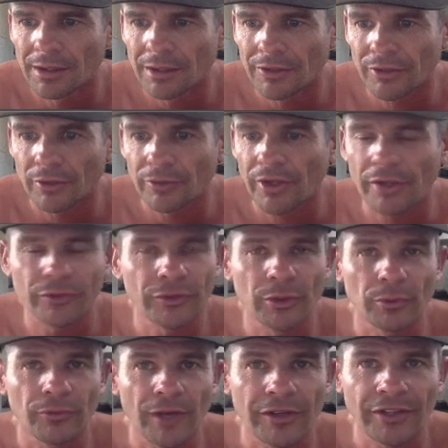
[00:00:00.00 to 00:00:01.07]
So it sounds
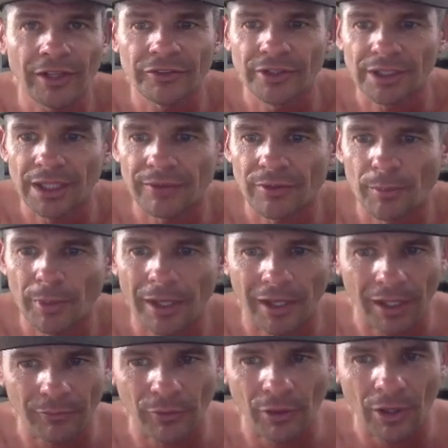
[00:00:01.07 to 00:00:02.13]
still fantastic effort, better
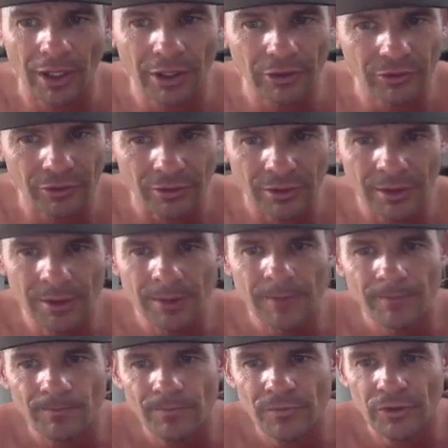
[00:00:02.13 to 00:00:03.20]
effort than I could do,
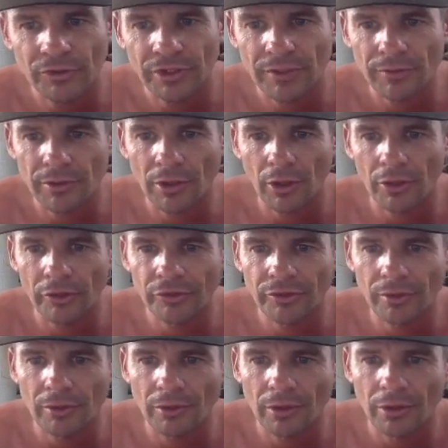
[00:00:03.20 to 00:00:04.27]
just given the
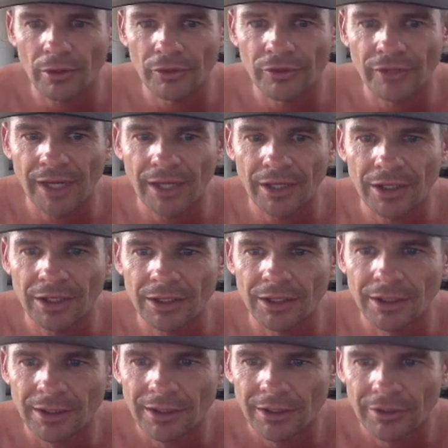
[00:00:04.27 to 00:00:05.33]
honest data here.
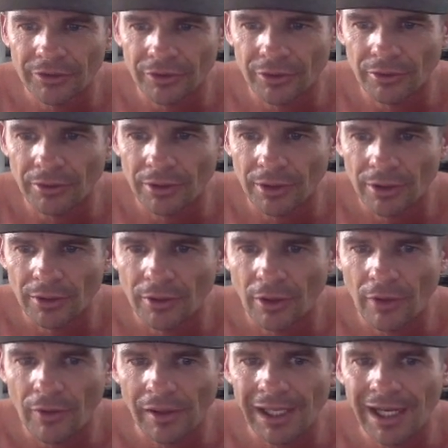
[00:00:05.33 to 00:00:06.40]
So
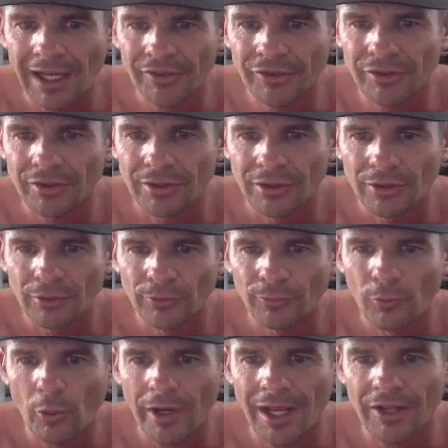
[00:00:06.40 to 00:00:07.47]
on the last
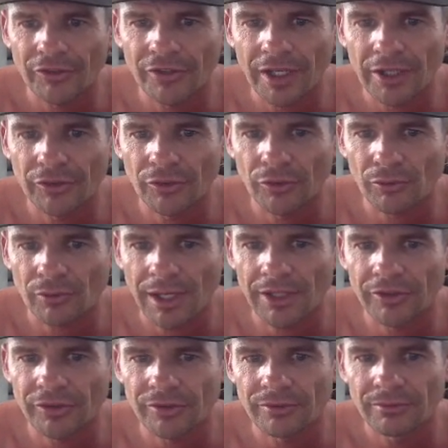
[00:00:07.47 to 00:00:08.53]
48 seconds of the
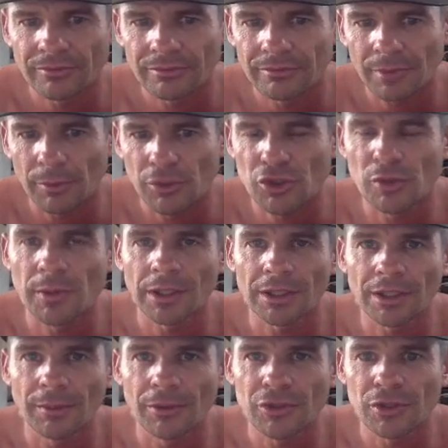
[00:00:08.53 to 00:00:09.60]
race, I'm
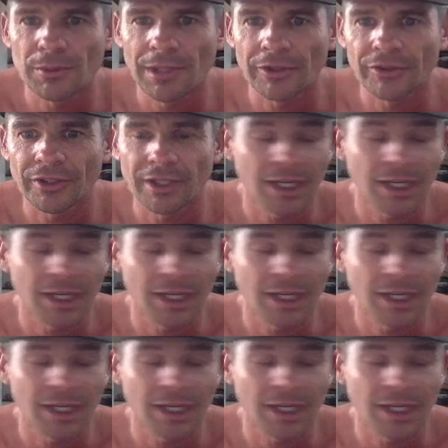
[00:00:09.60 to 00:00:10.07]
assuming that's the